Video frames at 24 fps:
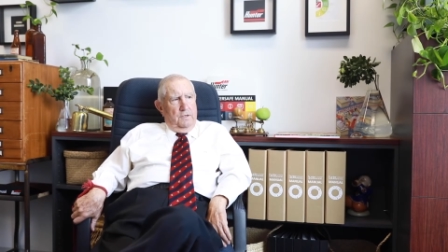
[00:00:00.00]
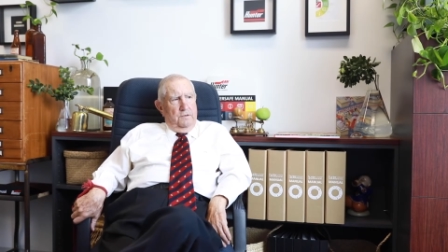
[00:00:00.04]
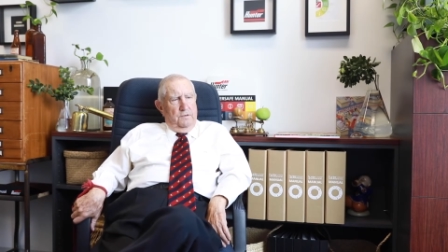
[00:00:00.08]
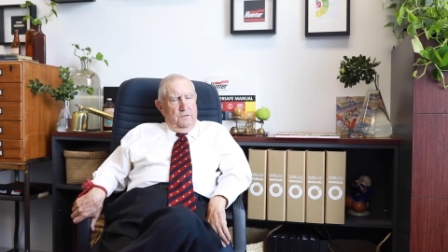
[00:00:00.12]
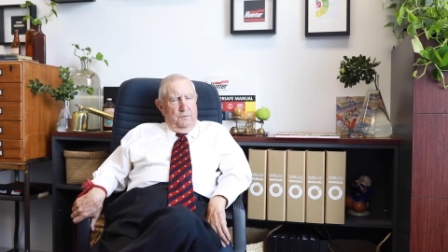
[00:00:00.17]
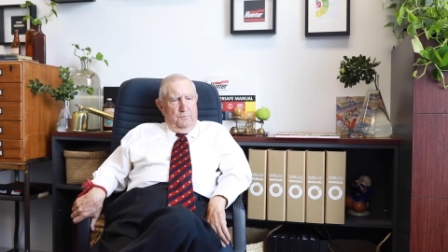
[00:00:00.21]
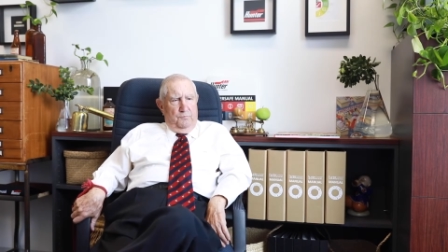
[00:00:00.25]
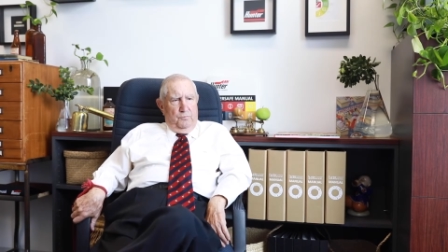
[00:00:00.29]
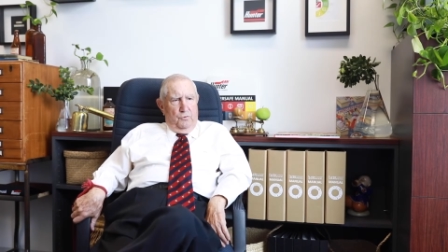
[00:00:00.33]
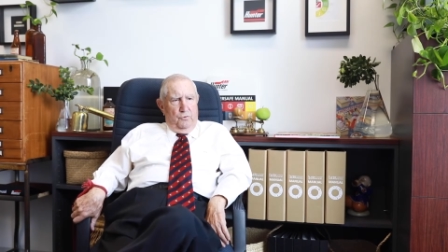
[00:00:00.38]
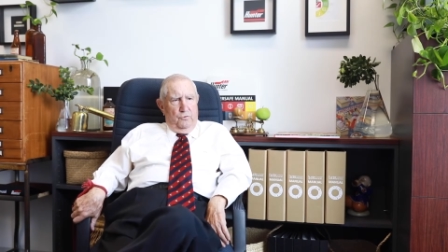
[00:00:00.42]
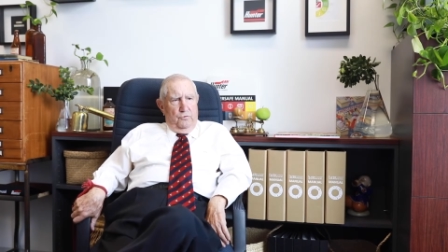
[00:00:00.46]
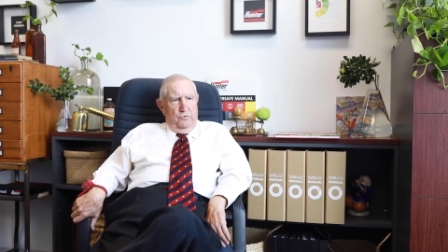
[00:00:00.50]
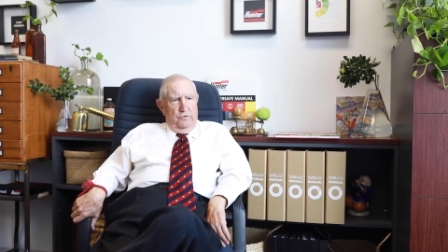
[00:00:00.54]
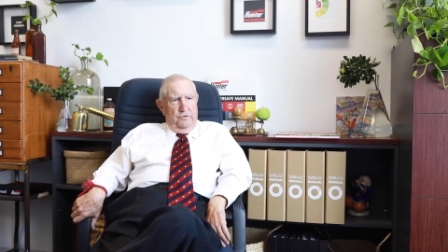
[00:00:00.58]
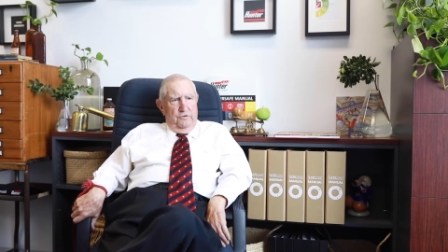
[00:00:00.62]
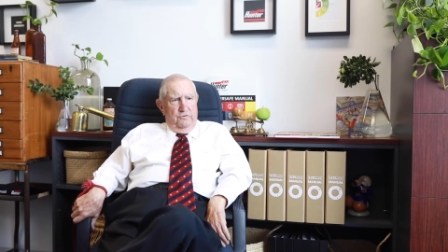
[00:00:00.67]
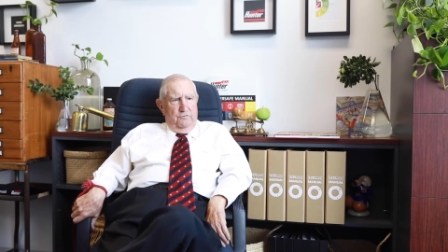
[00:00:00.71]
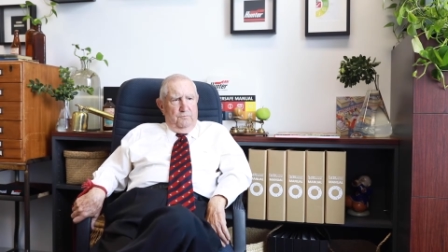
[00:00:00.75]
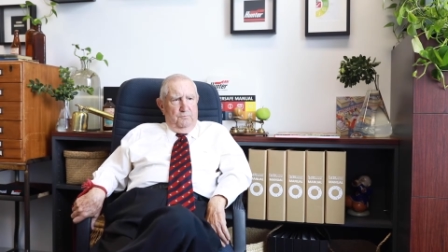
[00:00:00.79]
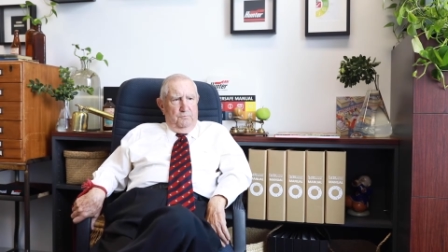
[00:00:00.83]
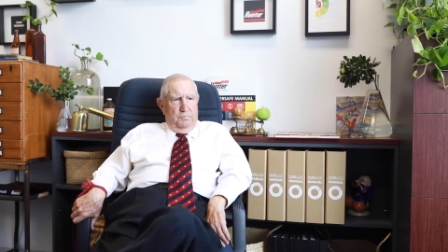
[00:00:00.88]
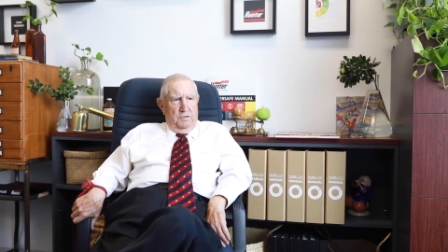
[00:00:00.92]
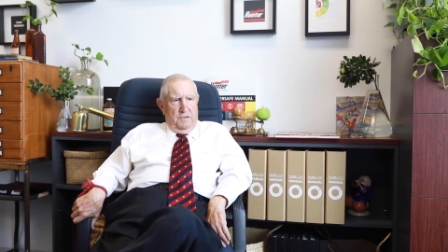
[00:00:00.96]
the
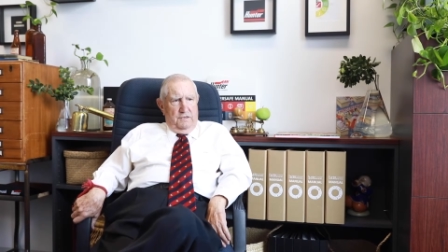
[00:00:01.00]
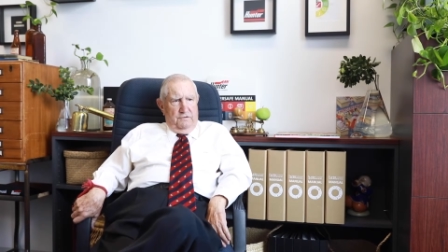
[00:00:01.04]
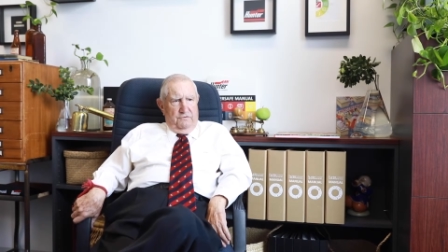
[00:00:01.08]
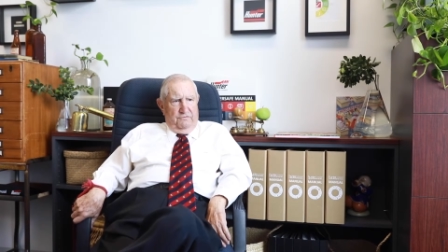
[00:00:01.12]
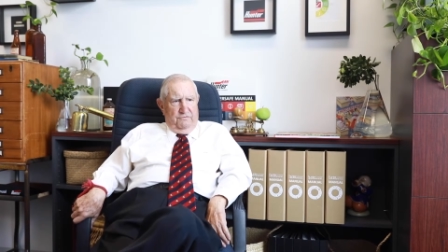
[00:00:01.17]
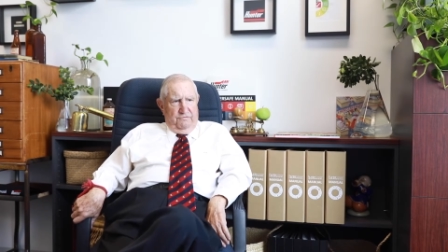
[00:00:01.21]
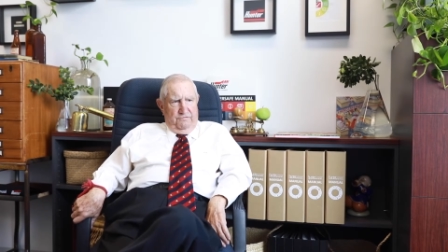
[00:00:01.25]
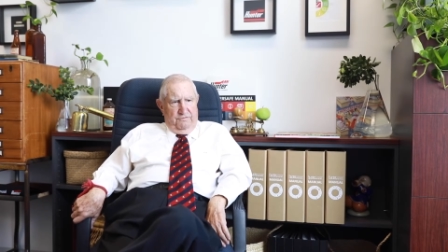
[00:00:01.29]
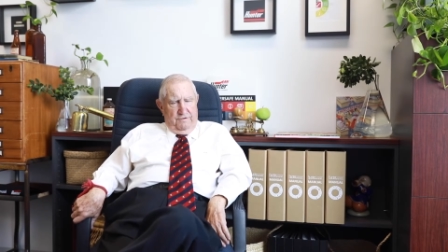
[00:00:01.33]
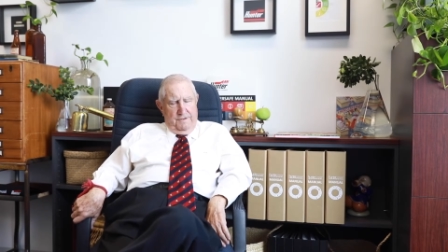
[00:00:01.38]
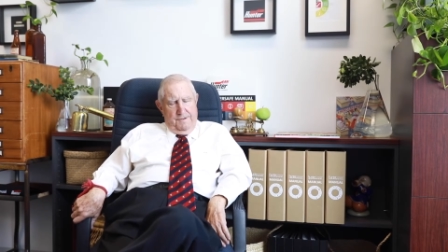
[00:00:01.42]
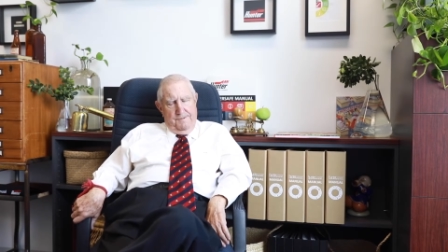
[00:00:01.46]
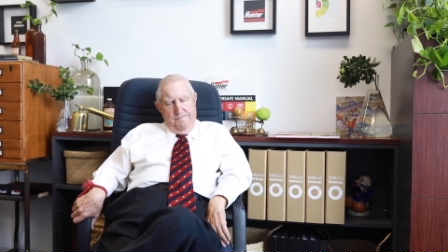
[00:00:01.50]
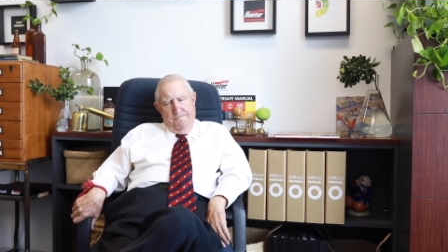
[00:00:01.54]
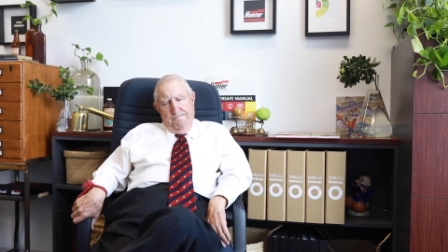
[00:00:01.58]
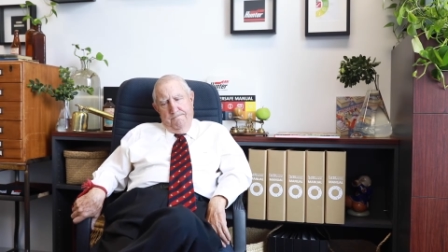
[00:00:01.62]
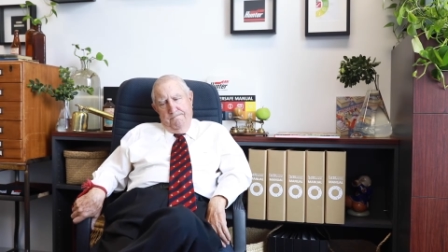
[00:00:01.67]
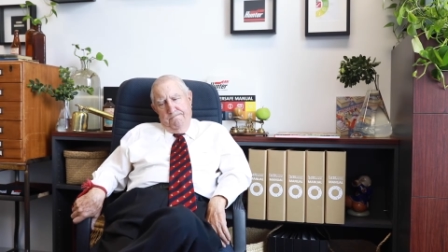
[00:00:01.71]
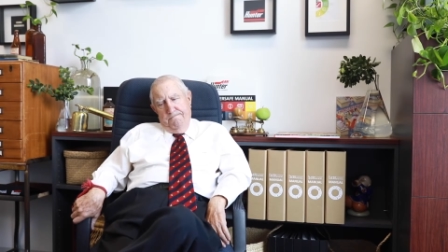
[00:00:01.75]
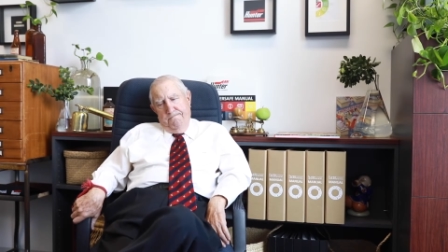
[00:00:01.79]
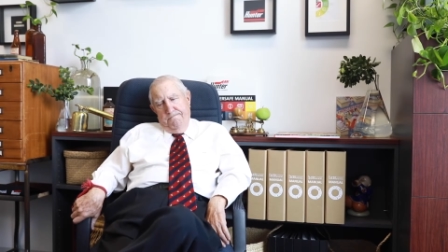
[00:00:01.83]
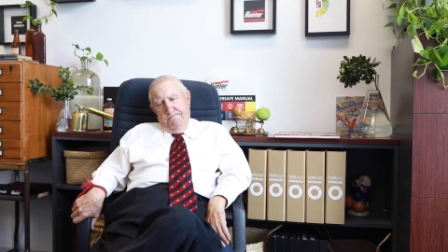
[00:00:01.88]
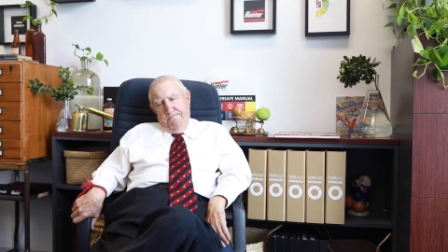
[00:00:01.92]
boys plus um,